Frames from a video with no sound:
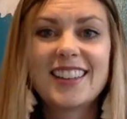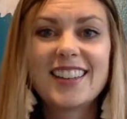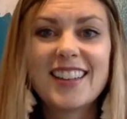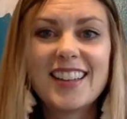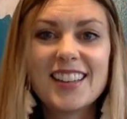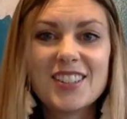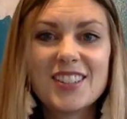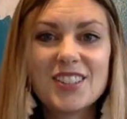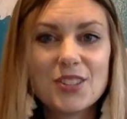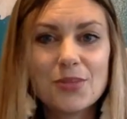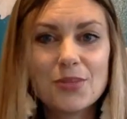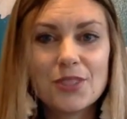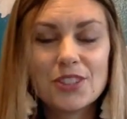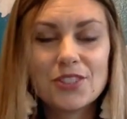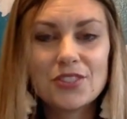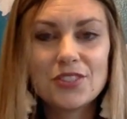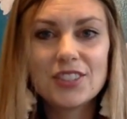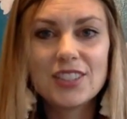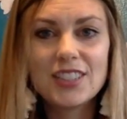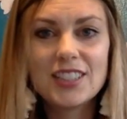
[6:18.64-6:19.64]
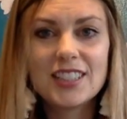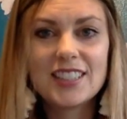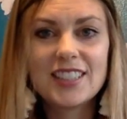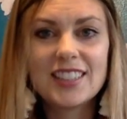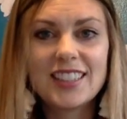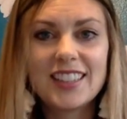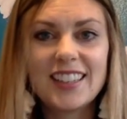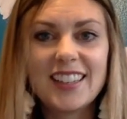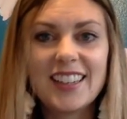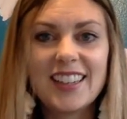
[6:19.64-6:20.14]
Thanks so much for
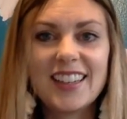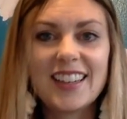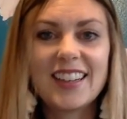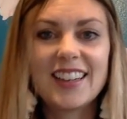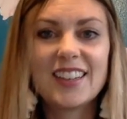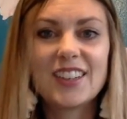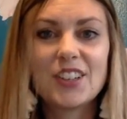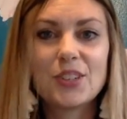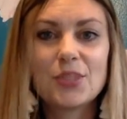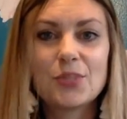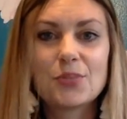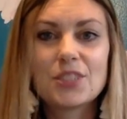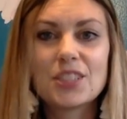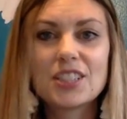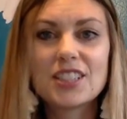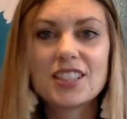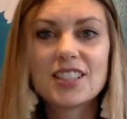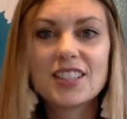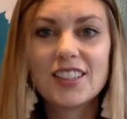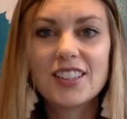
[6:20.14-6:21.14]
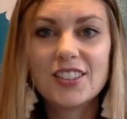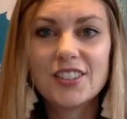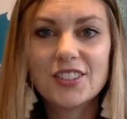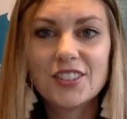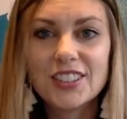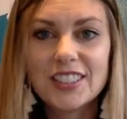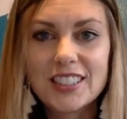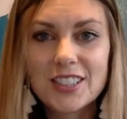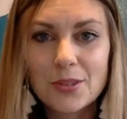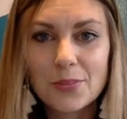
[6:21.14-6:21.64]
listening, and I hope to see
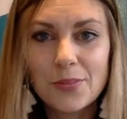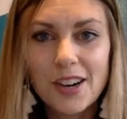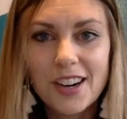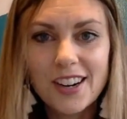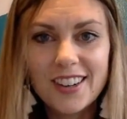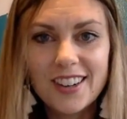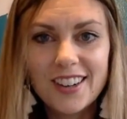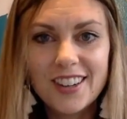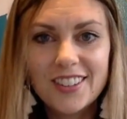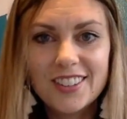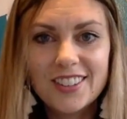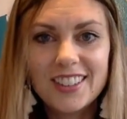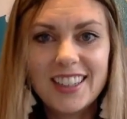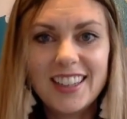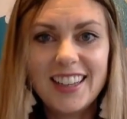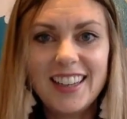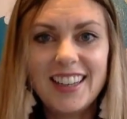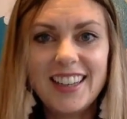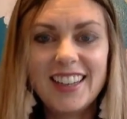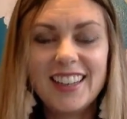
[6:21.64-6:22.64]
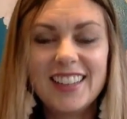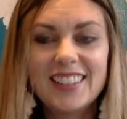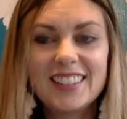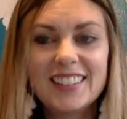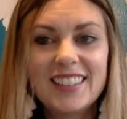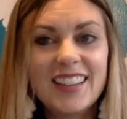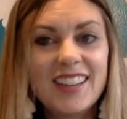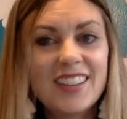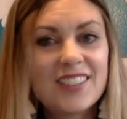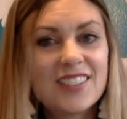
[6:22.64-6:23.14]
you tomorrow. And
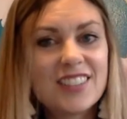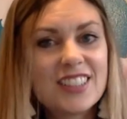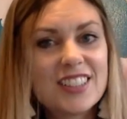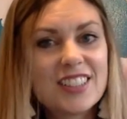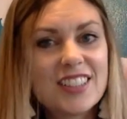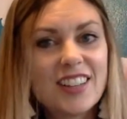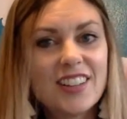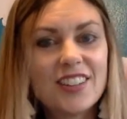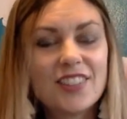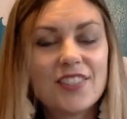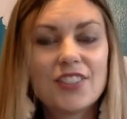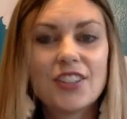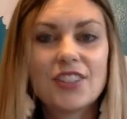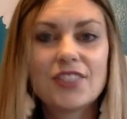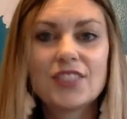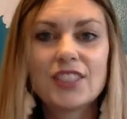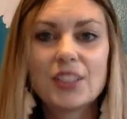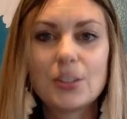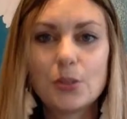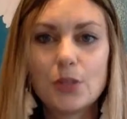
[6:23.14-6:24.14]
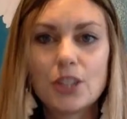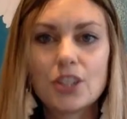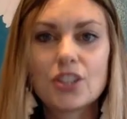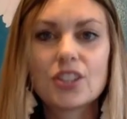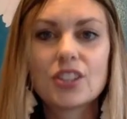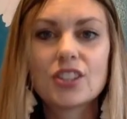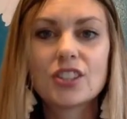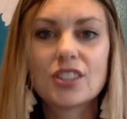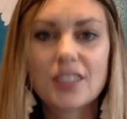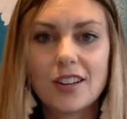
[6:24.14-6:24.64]
yeah, reach out if you have any
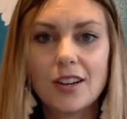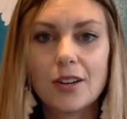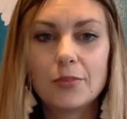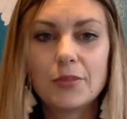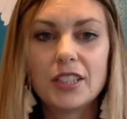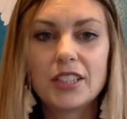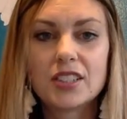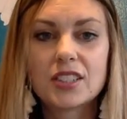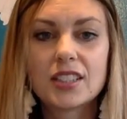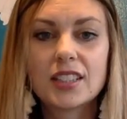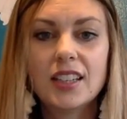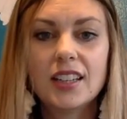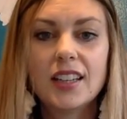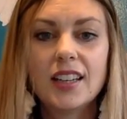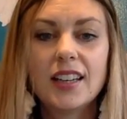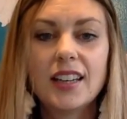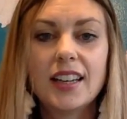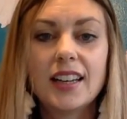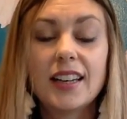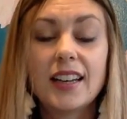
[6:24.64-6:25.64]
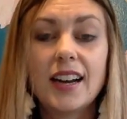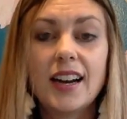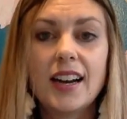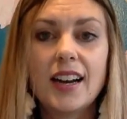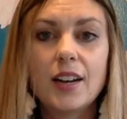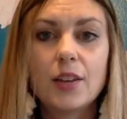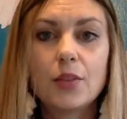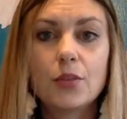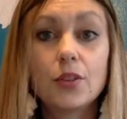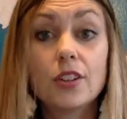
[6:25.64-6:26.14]
questions, comments, and
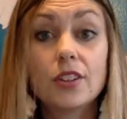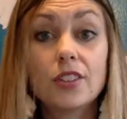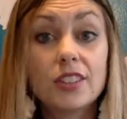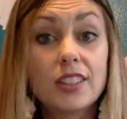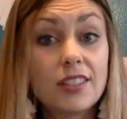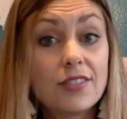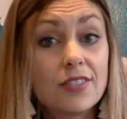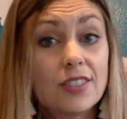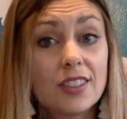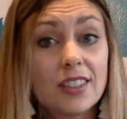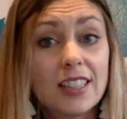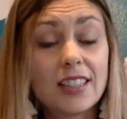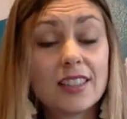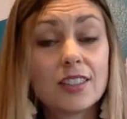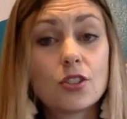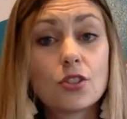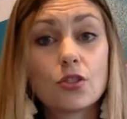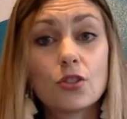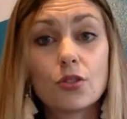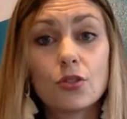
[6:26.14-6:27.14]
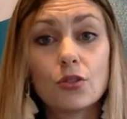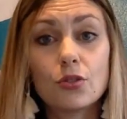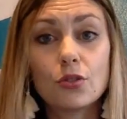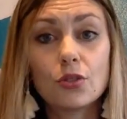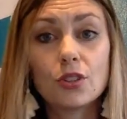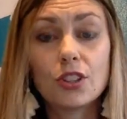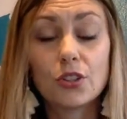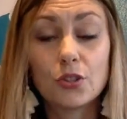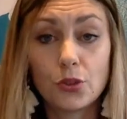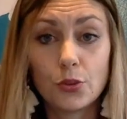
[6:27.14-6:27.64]
I will leave a link
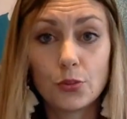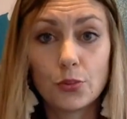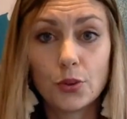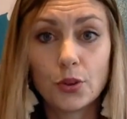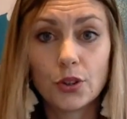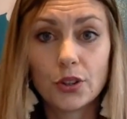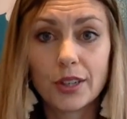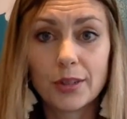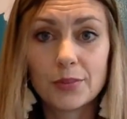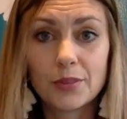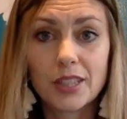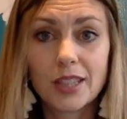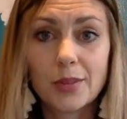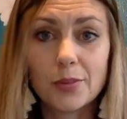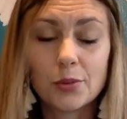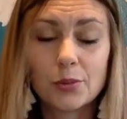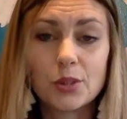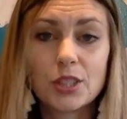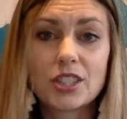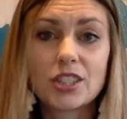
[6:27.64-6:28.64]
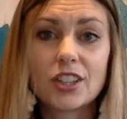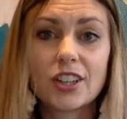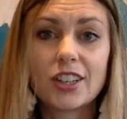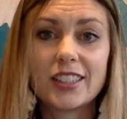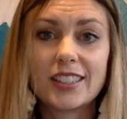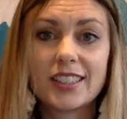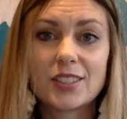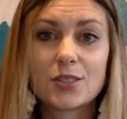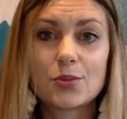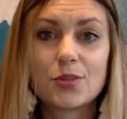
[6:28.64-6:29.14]
to the new program that I'm going to be
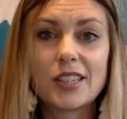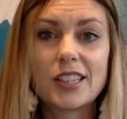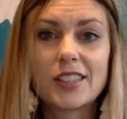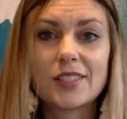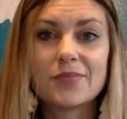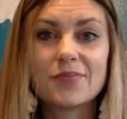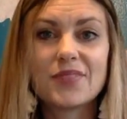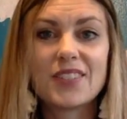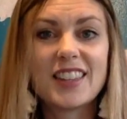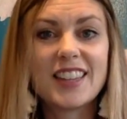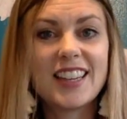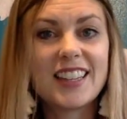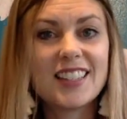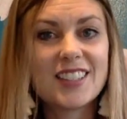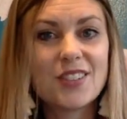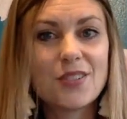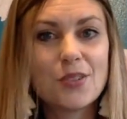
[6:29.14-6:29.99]
starting next week. Thanks,